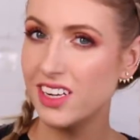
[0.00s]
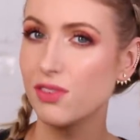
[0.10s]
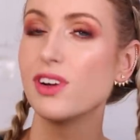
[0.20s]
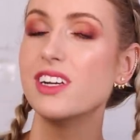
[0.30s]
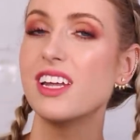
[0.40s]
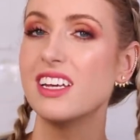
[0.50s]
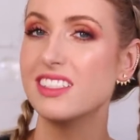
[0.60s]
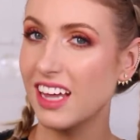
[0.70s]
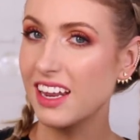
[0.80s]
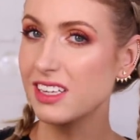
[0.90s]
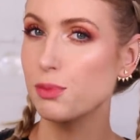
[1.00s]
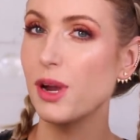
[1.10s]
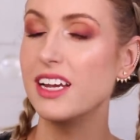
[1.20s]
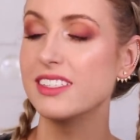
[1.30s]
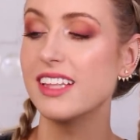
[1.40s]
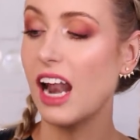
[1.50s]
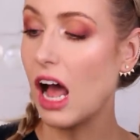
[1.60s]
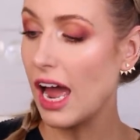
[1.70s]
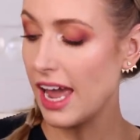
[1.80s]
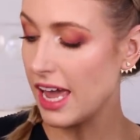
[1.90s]
different setting sprays that
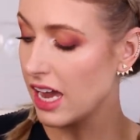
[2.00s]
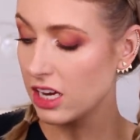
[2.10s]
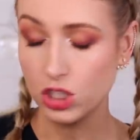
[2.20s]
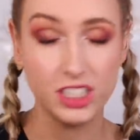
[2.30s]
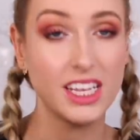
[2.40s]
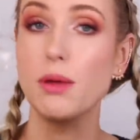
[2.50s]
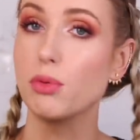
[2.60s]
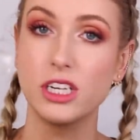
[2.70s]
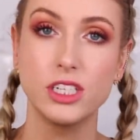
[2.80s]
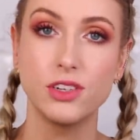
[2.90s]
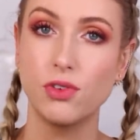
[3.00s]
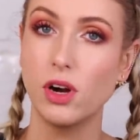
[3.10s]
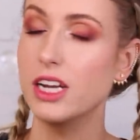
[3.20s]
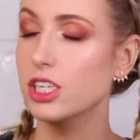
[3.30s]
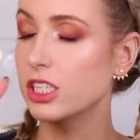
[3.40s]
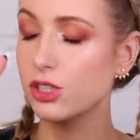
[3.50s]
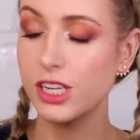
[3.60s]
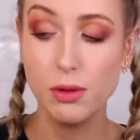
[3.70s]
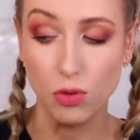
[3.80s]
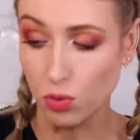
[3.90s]
I just keep reaching for. I just
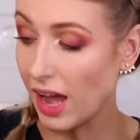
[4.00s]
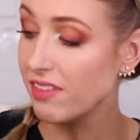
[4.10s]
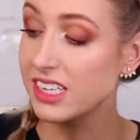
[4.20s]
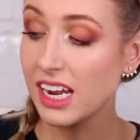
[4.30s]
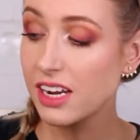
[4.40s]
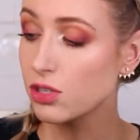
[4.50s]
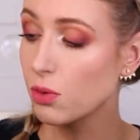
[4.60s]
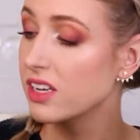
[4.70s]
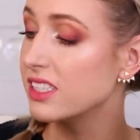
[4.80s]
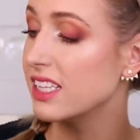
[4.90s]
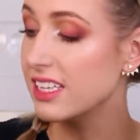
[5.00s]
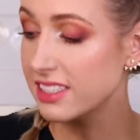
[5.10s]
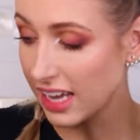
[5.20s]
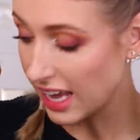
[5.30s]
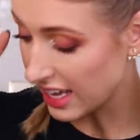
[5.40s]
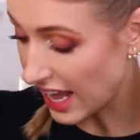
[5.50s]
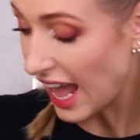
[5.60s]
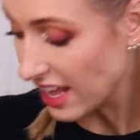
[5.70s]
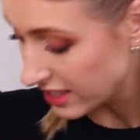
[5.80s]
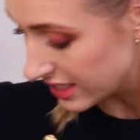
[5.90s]
keep gravitating towards these,
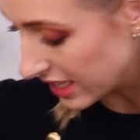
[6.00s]
can't